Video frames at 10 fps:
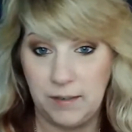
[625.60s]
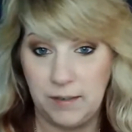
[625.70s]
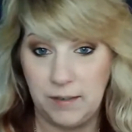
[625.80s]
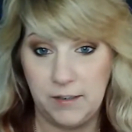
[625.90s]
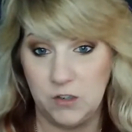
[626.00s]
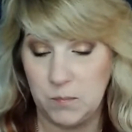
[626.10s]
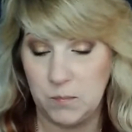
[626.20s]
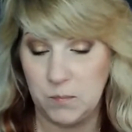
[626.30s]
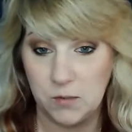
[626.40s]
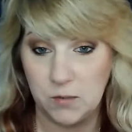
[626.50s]
in your
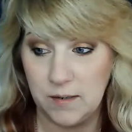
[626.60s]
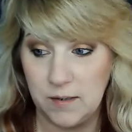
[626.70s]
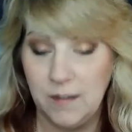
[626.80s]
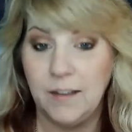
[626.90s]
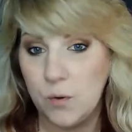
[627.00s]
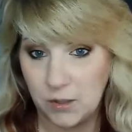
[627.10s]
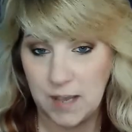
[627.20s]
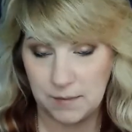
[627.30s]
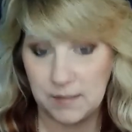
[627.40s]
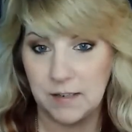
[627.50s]
speaker reel,
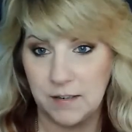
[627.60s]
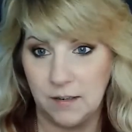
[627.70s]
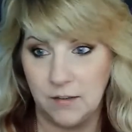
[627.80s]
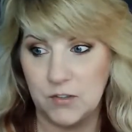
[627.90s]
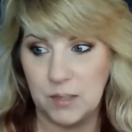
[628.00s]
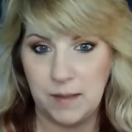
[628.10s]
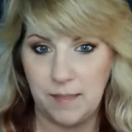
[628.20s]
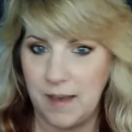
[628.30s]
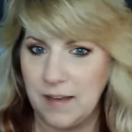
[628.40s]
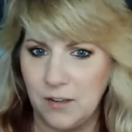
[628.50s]
you get to use. I
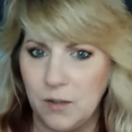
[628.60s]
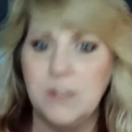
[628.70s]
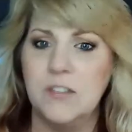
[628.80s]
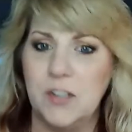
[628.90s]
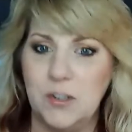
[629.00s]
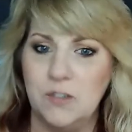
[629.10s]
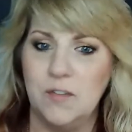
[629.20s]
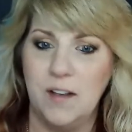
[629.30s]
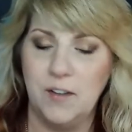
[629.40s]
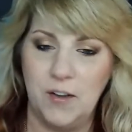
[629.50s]
mean, that alone is a huge
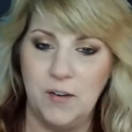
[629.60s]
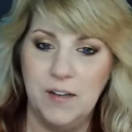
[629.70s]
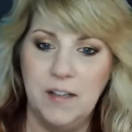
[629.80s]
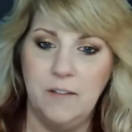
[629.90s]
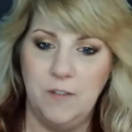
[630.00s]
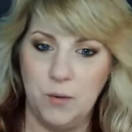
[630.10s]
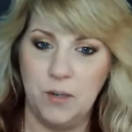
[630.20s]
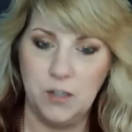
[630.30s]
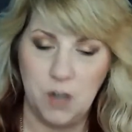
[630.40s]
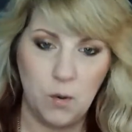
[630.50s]
value. If you were
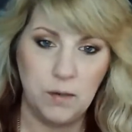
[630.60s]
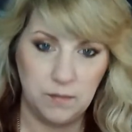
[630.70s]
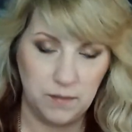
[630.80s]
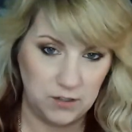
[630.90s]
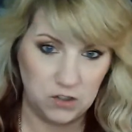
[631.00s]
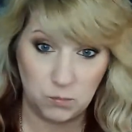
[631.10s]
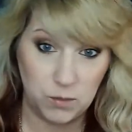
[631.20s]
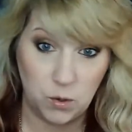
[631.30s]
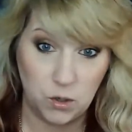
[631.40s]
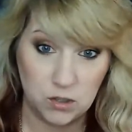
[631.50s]
going to go and like just
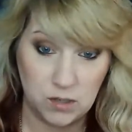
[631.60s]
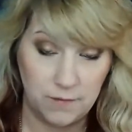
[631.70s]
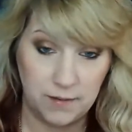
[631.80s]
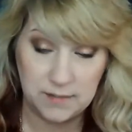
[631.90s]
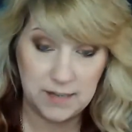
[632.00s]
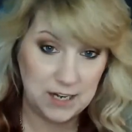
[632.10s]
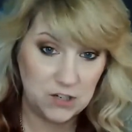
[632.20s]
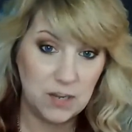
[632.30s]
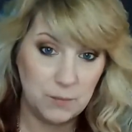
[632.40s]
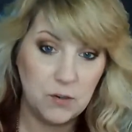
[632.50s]
record yourself on a
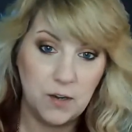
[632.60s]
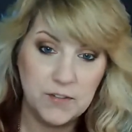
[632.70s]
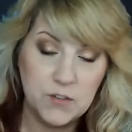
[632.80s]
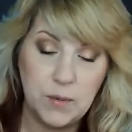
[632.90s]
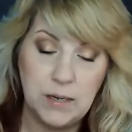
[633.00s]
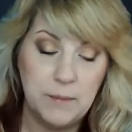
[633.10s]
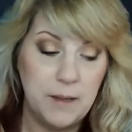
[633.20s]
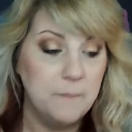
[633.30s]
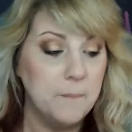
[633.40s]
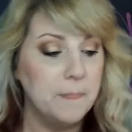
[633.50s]
stage, that would cost quite a bit.
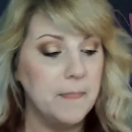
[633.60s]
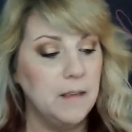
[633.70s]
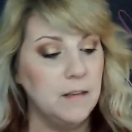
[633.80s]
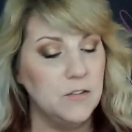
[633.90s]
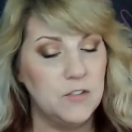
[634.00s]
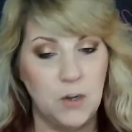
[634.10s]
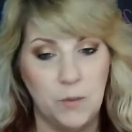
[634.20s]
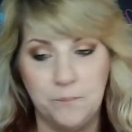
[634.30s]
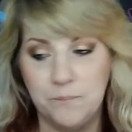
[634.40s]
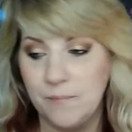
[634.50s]

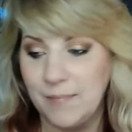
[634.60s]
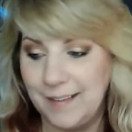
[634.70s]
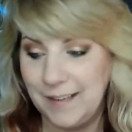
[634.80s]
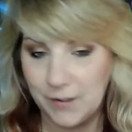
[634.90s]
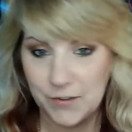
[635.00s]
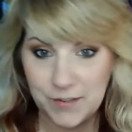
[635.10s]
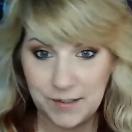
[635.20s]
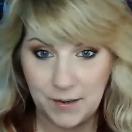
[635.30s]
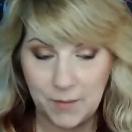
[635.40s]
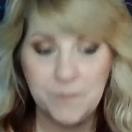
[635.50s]
So here's the
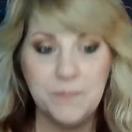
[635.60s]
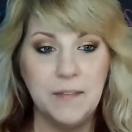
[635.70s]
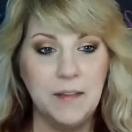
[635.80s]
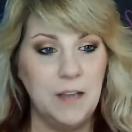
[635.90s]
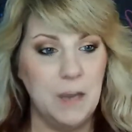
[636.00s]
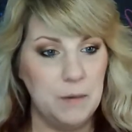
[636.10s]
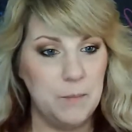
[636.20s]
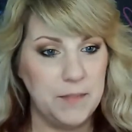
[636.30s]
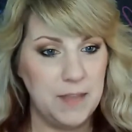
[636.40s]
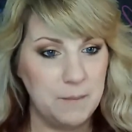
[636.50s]
deal. I'm going to
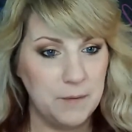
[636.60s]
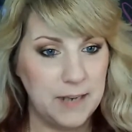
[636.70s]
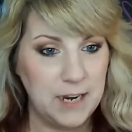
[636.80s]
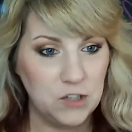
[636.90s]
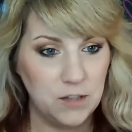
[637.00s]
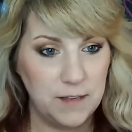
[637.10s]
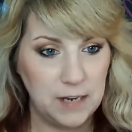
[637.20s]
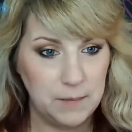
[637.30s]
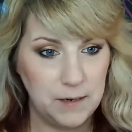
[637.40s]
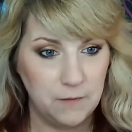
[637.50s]
put the application thing
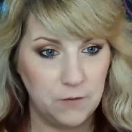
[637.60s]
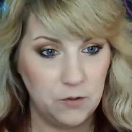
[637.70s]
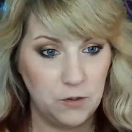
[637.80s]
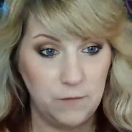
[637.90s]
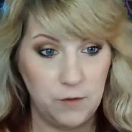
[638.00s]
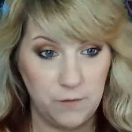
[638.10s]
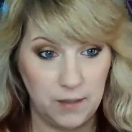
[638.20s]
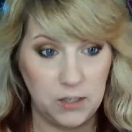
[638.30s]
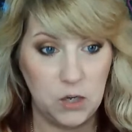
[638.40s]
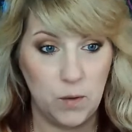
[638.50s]
up here if you feel
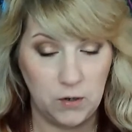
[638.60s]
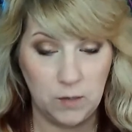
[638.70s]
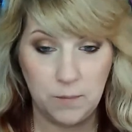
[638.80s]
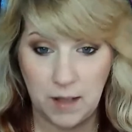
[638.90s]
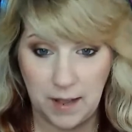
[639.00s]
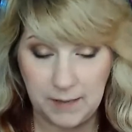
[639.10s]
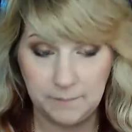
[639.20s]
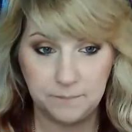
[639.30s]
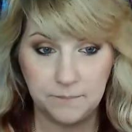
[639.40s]
like you want to apply.